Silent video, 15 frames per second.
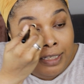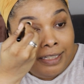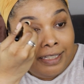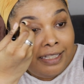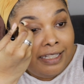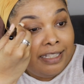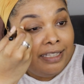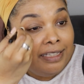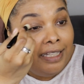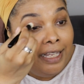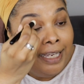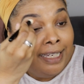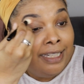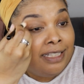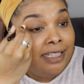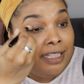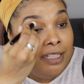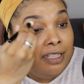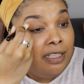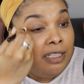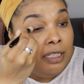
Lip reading: slight